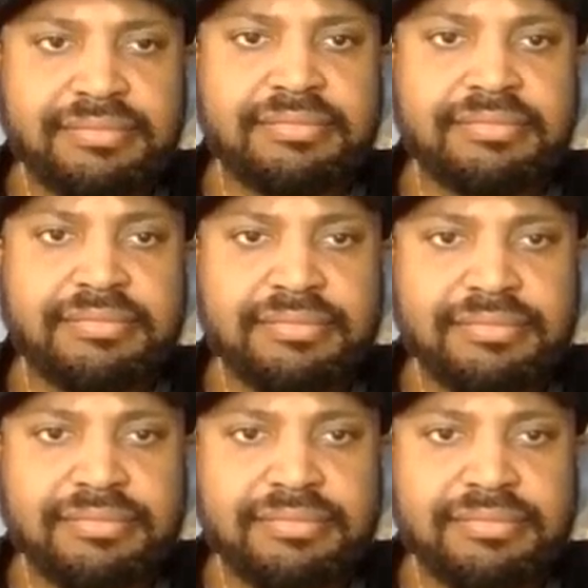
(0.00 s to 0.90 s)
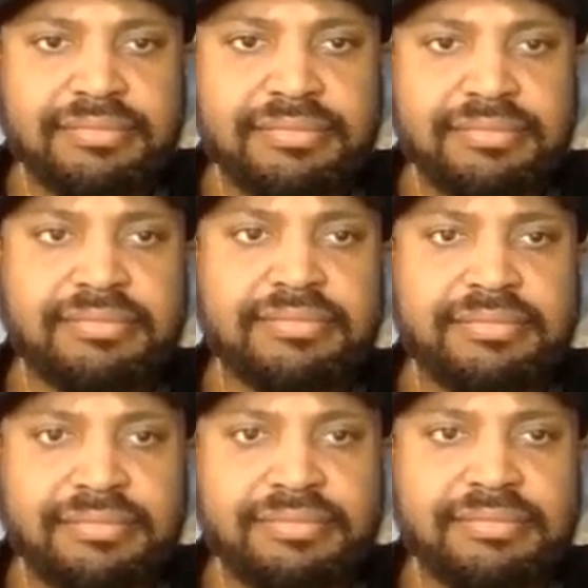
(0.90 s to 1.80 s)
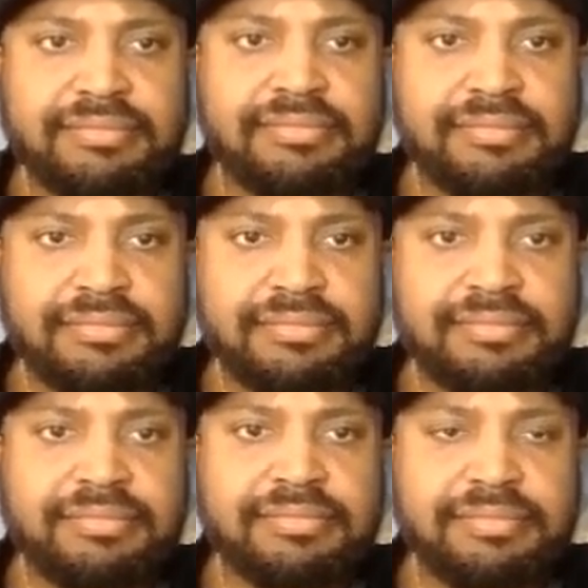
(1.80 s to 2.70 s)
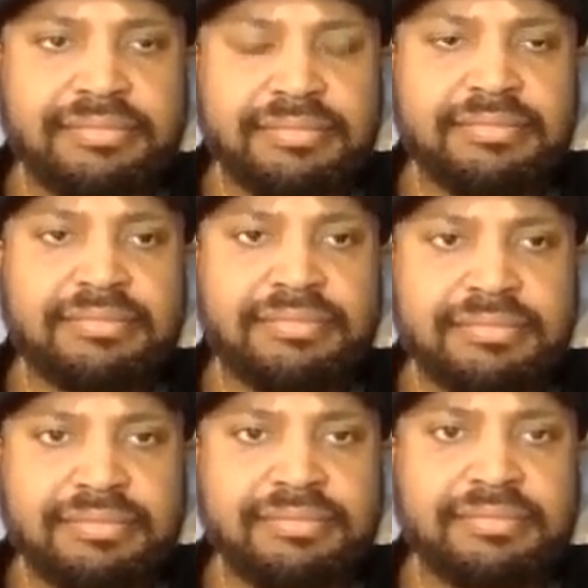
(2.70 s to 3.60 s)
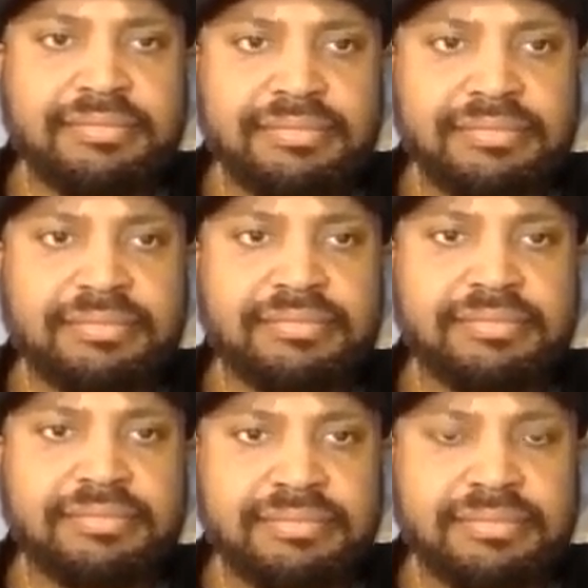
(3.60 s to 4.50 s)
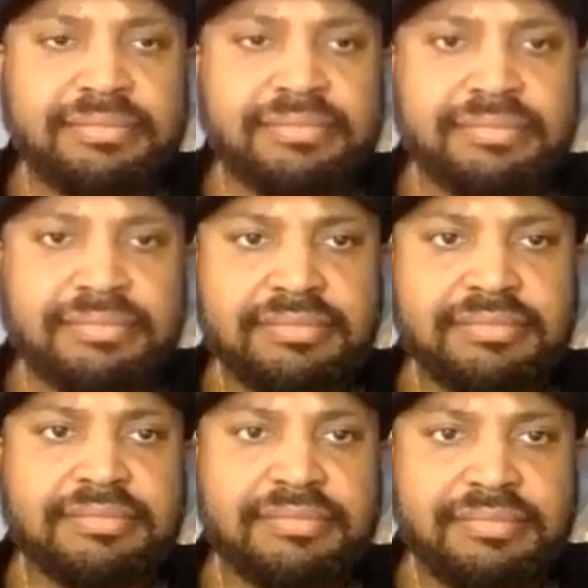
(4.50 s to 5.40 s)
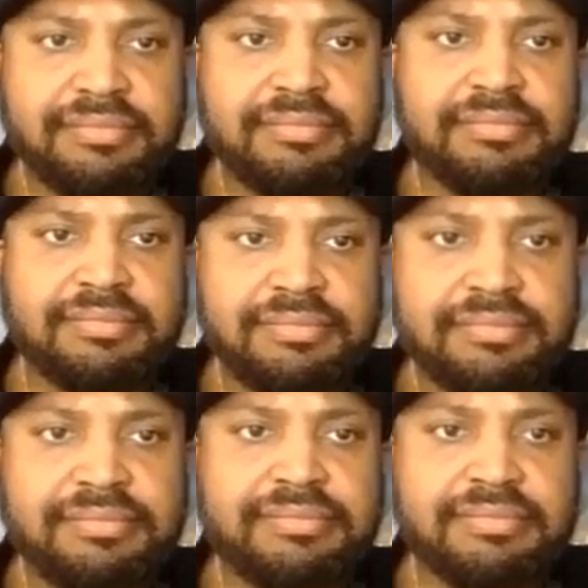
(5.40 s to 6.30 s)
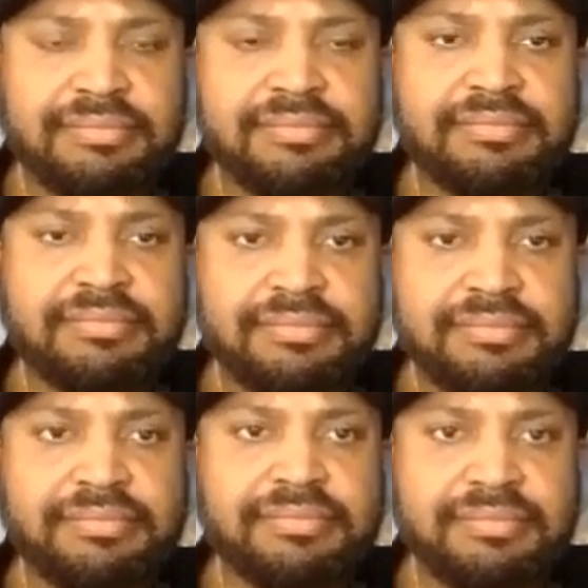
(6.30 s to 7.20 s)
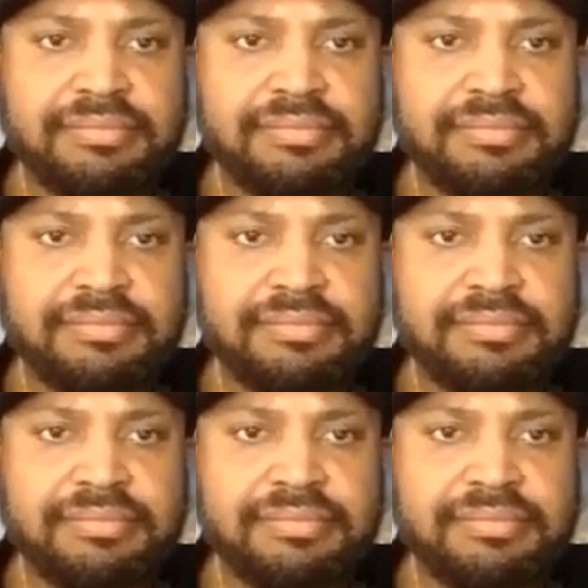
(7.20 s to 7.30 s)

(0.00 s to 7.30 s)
No words are spoken by the person on screen.